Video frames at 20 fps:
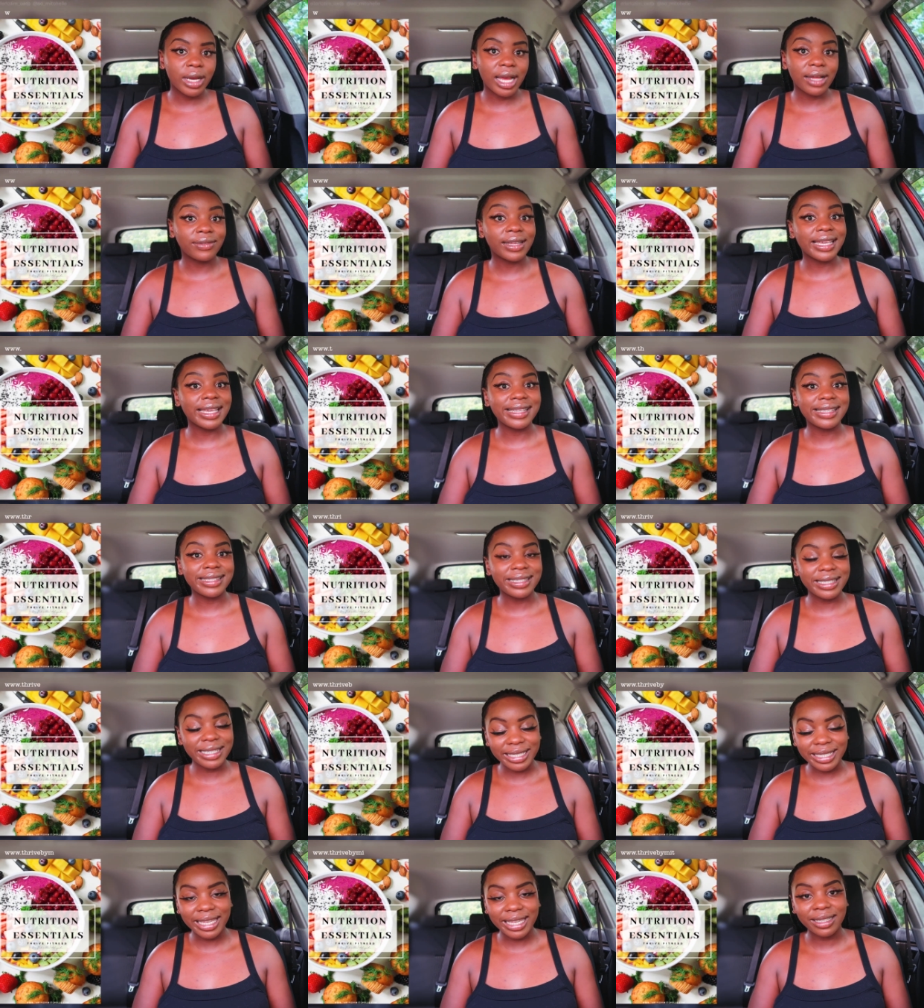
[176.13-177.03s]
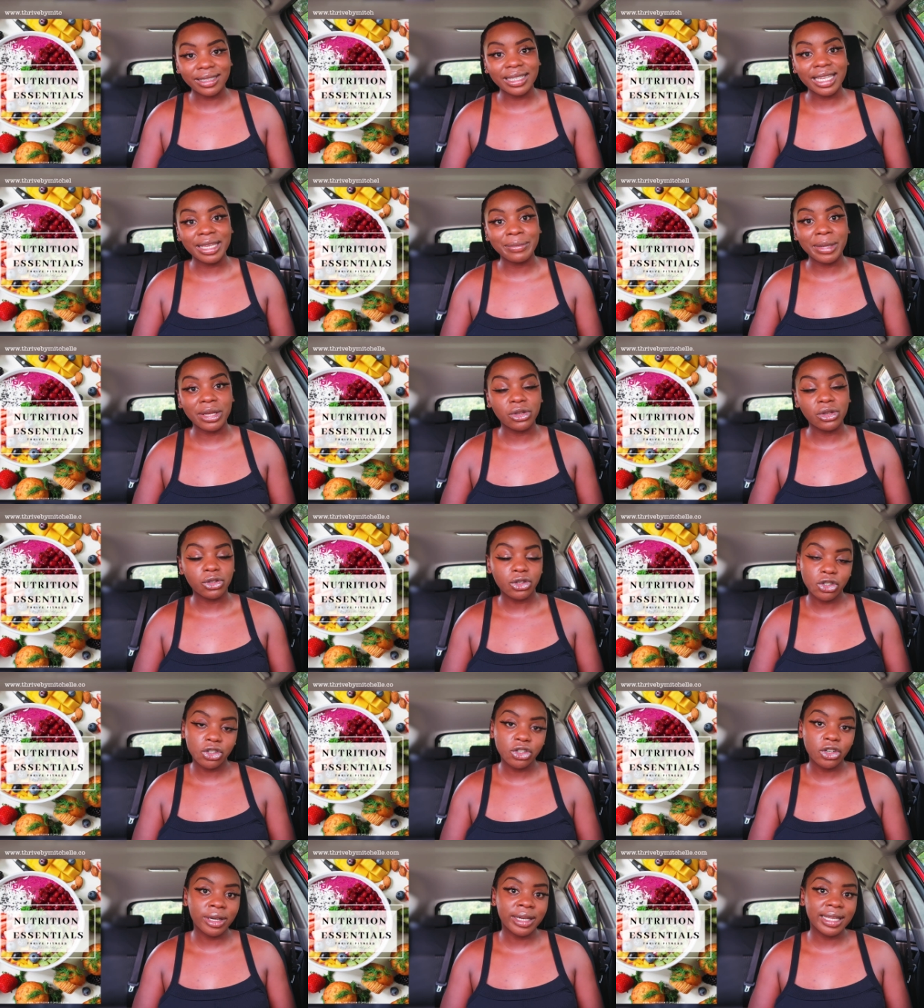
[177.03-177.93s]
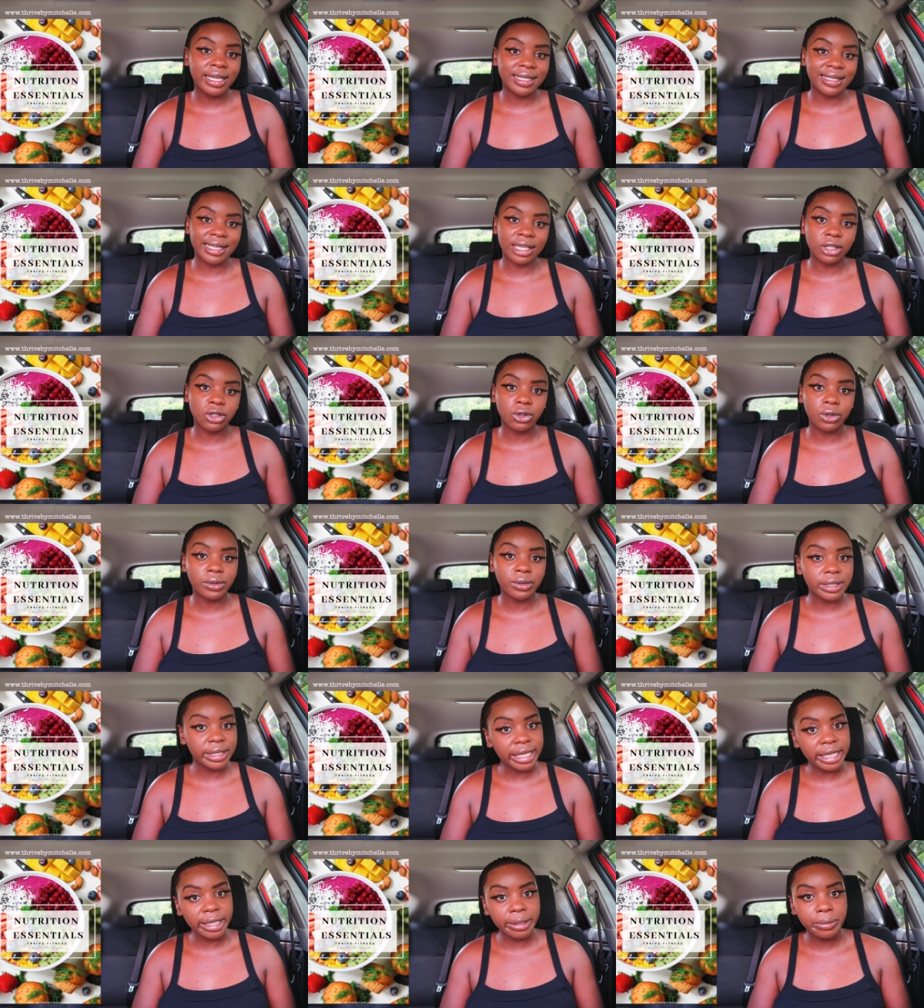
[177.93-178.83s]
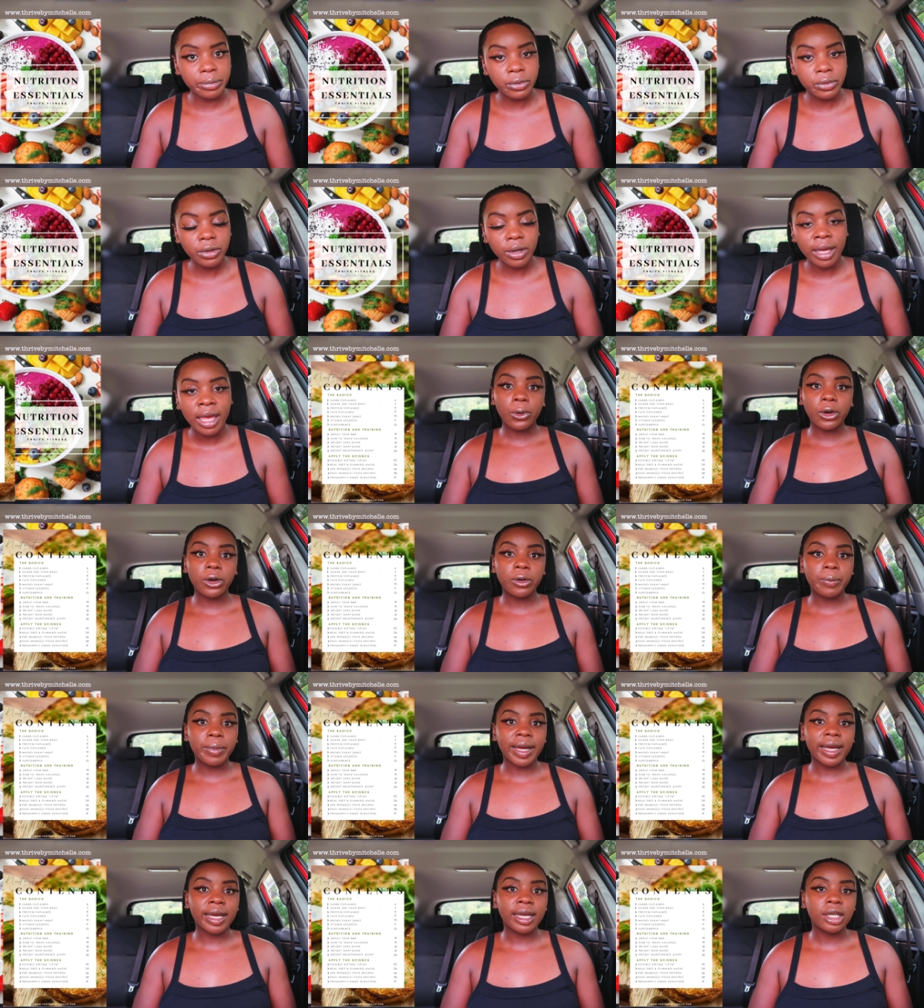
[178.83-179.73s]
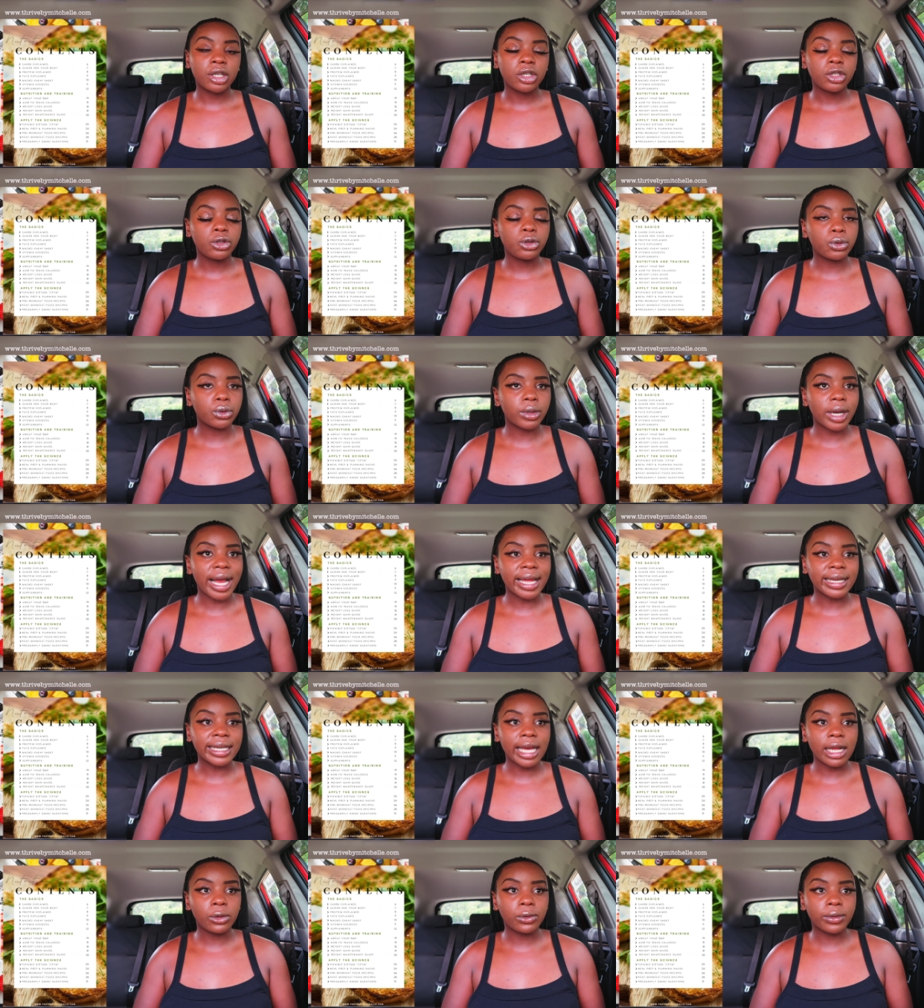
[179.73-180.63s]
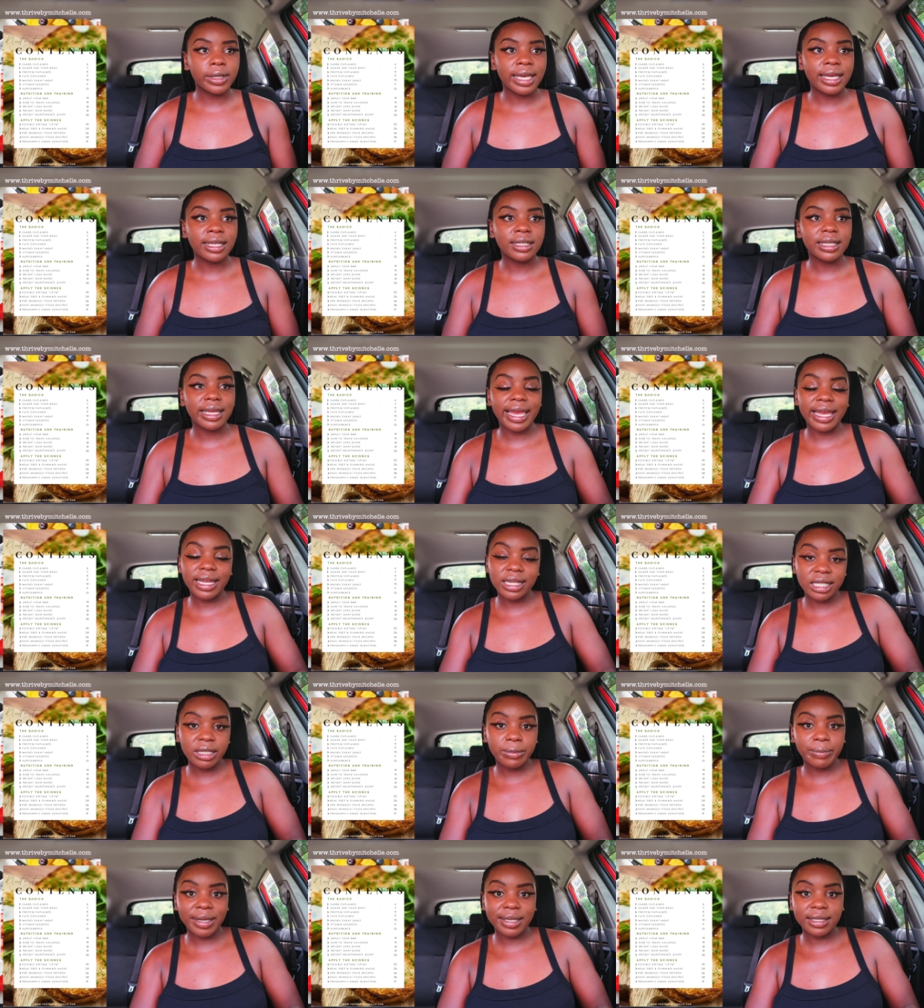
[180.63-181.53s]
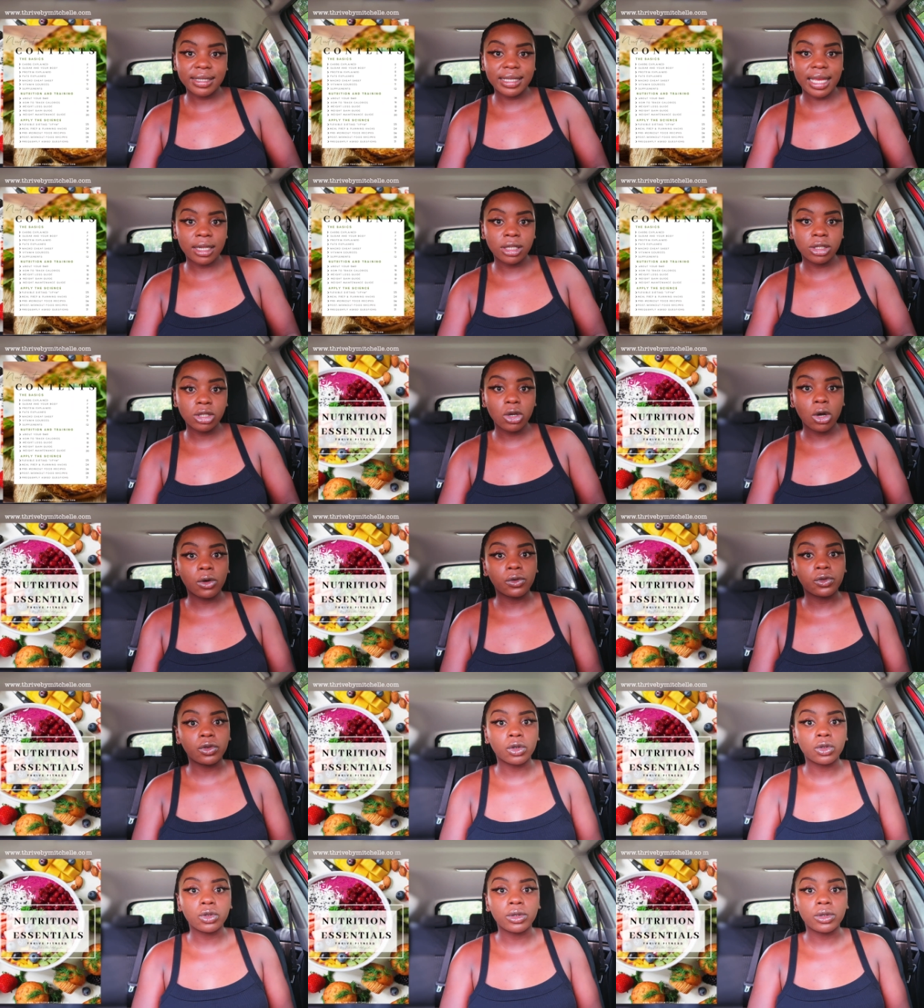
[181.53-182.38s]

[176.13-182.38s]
cover in detail in my Nutrition Essentials ebook, whereby you can allocate 80% of your